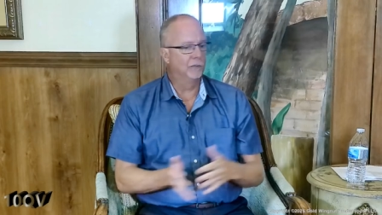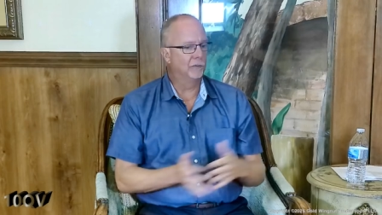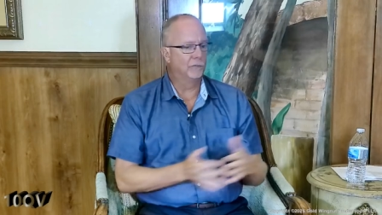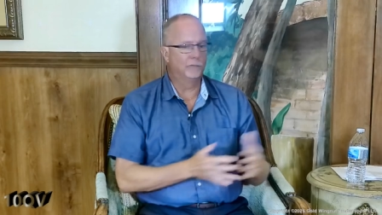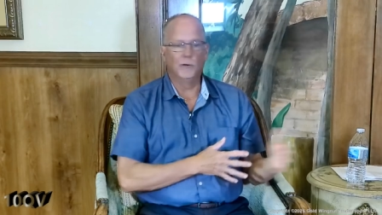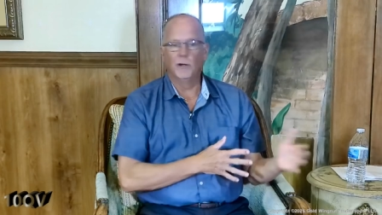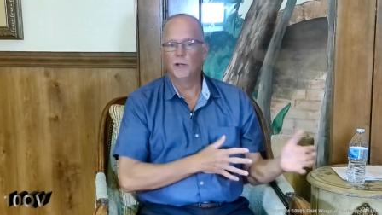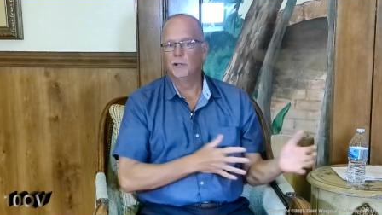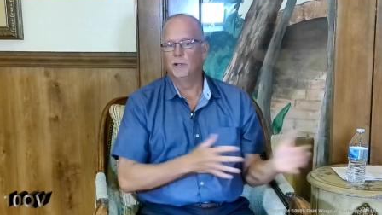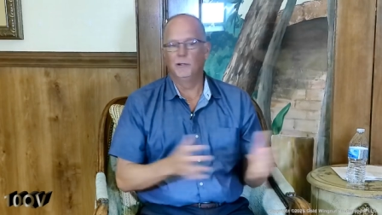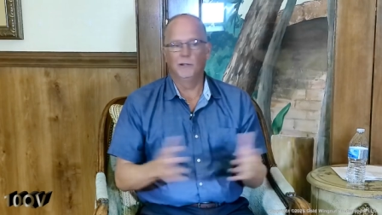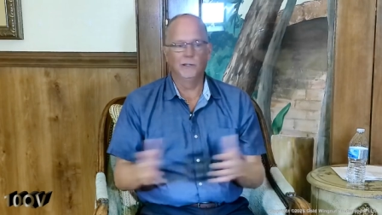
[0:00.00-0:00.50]

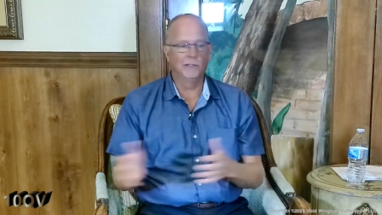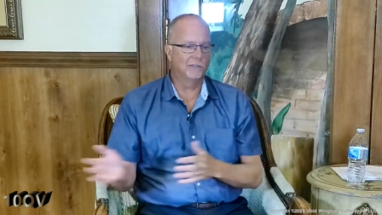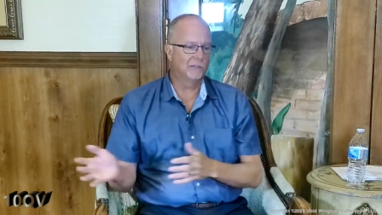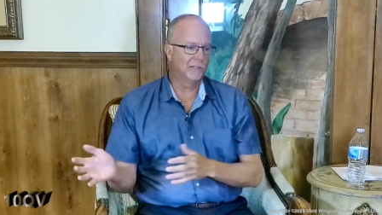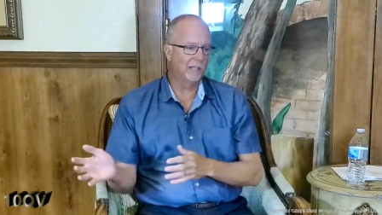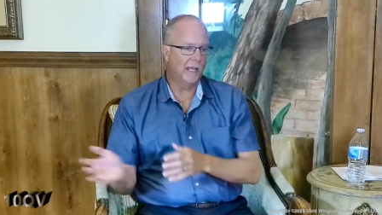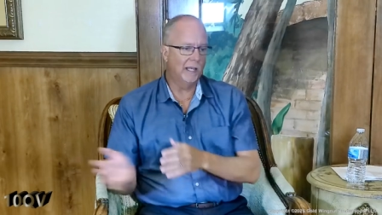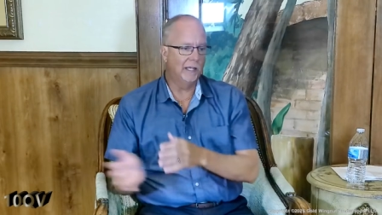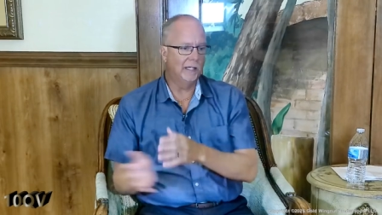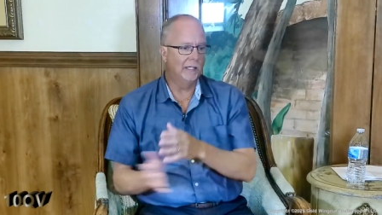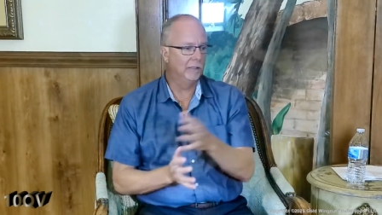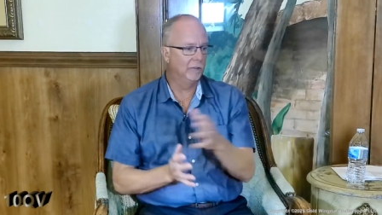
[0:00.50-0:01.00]
fun and
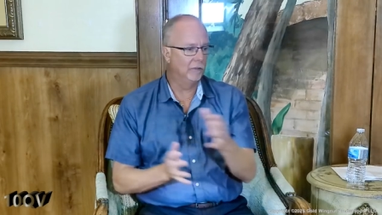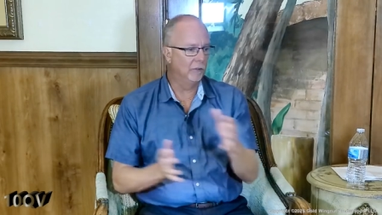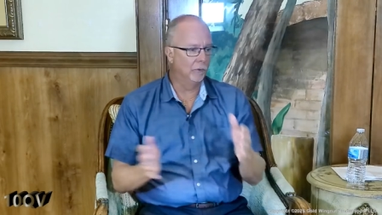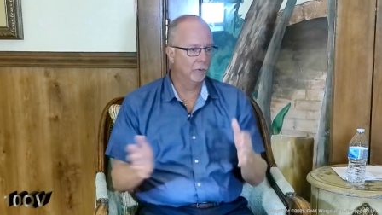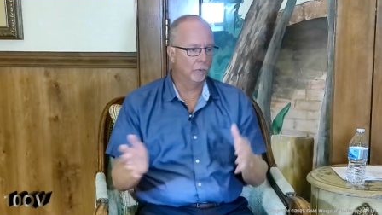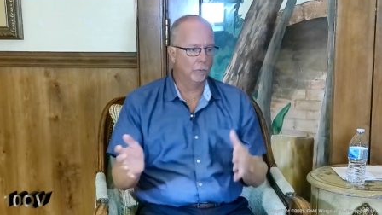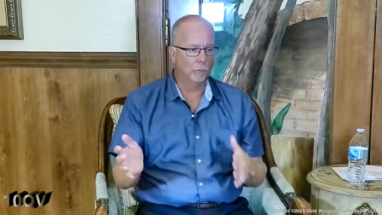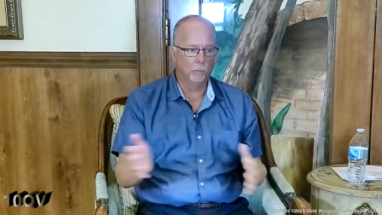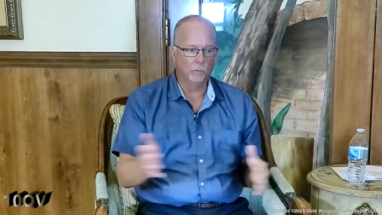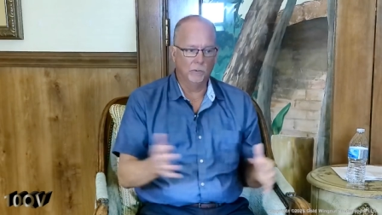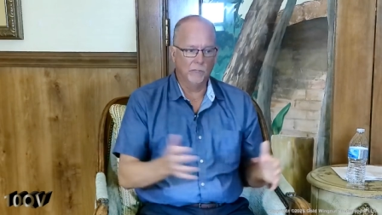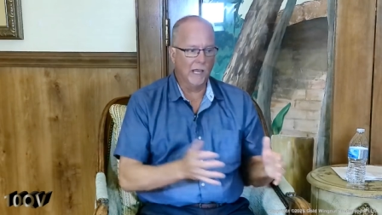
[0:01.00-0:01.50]
exciting, you
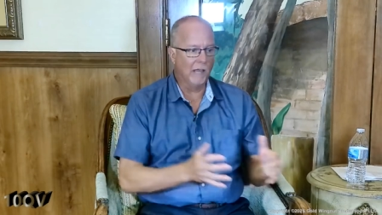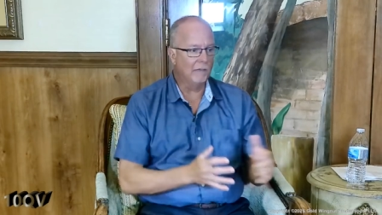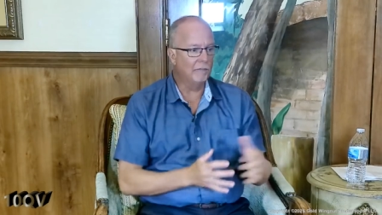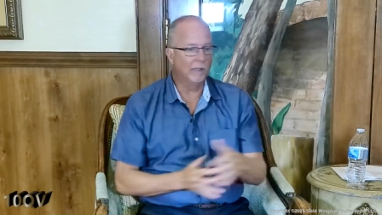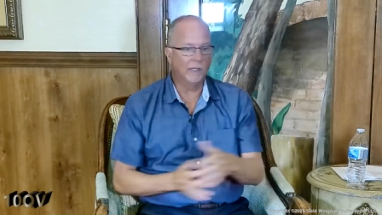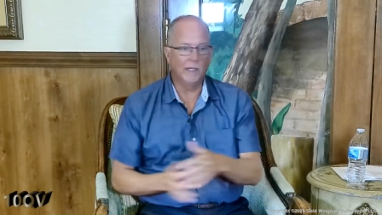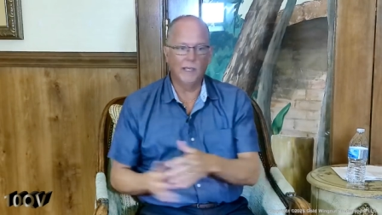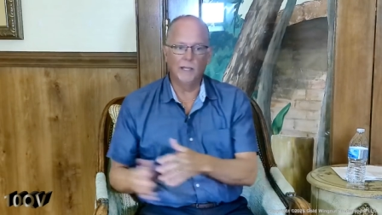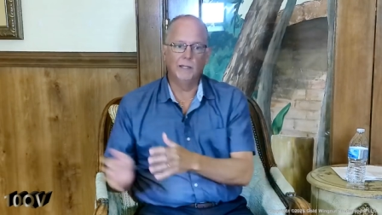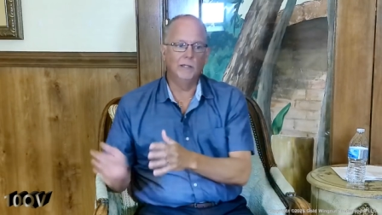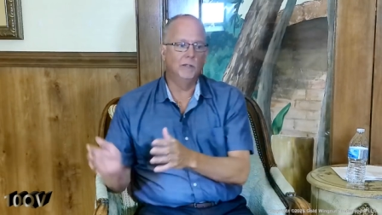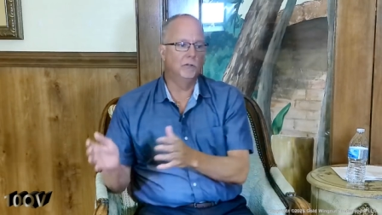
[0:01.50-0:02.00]
know,
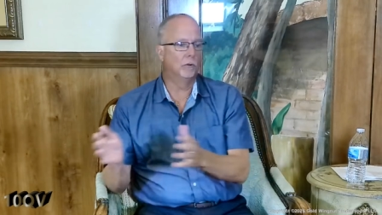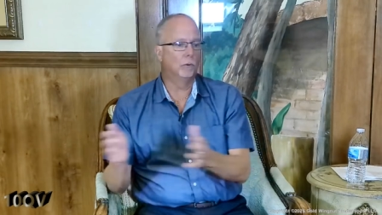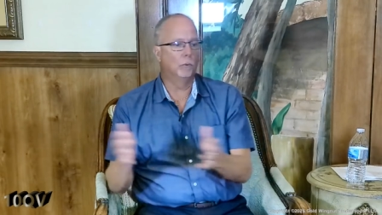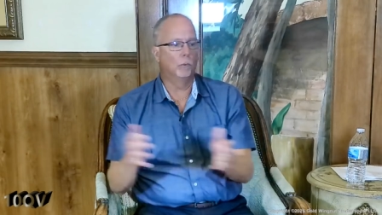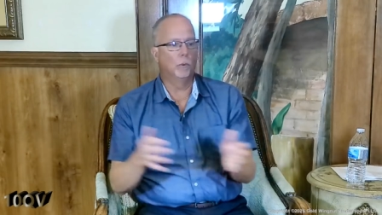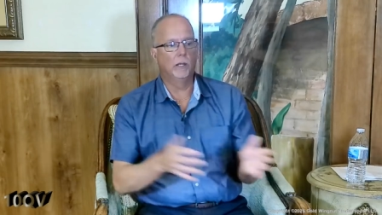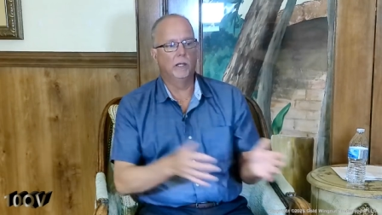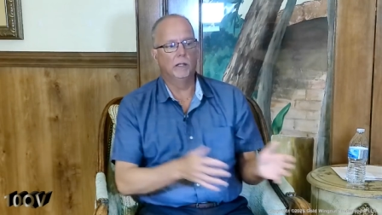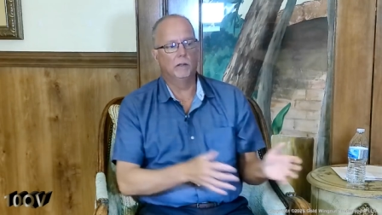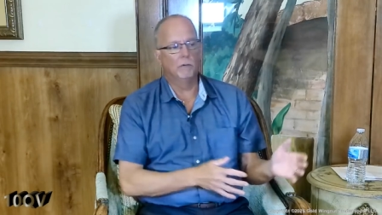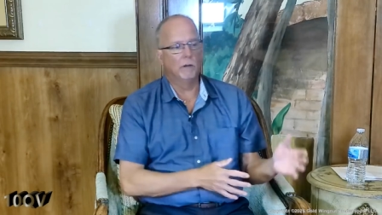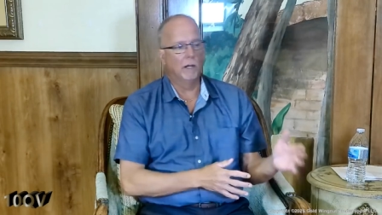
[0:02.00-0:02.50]
navigating your
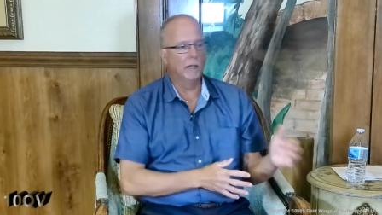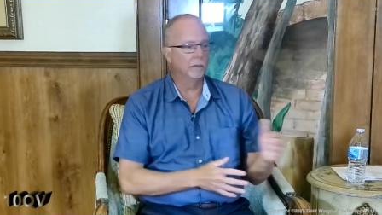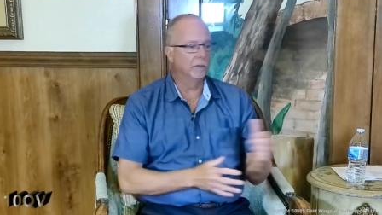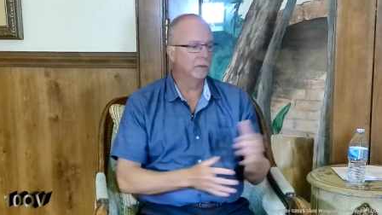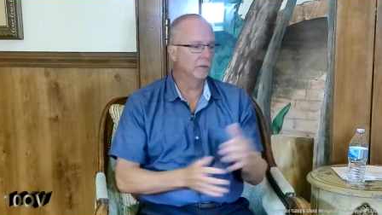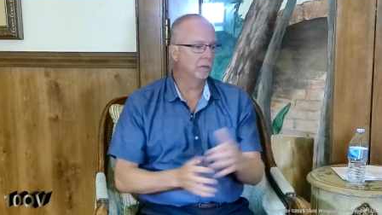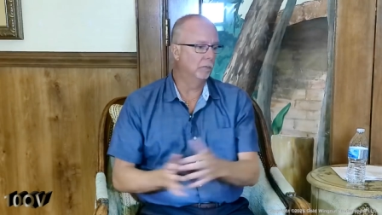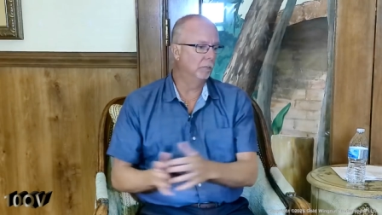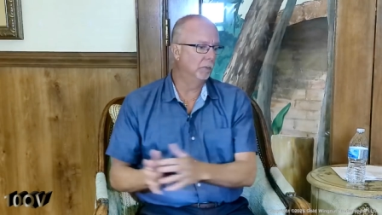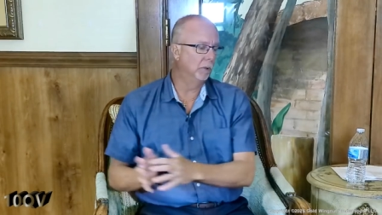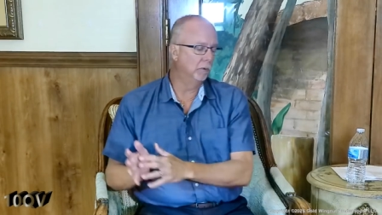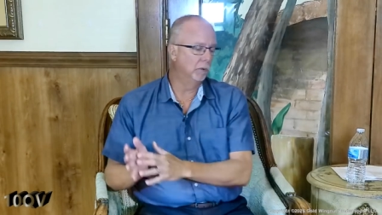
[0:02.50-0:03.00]
way around the
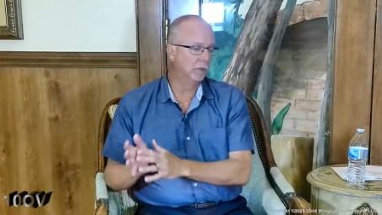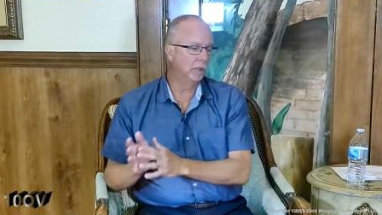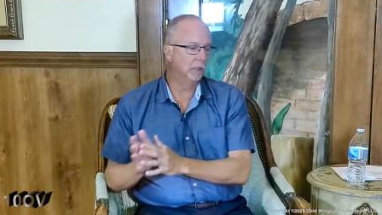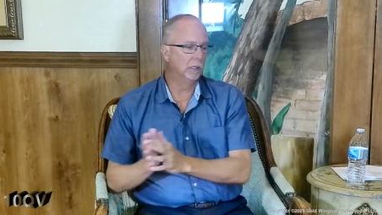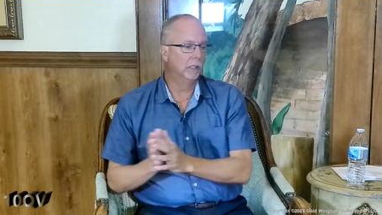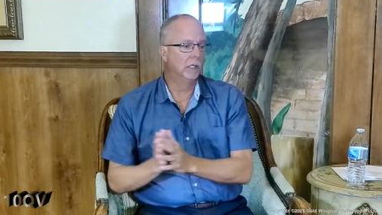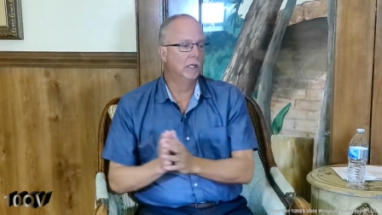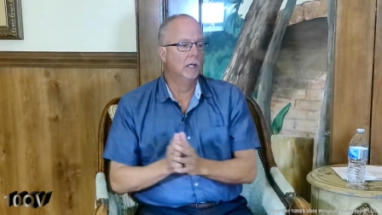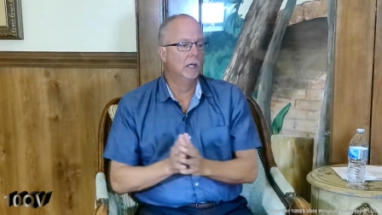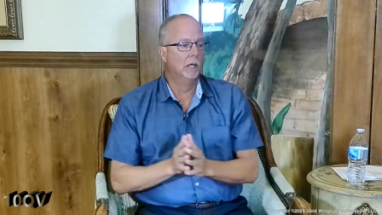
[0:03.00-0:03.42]
community.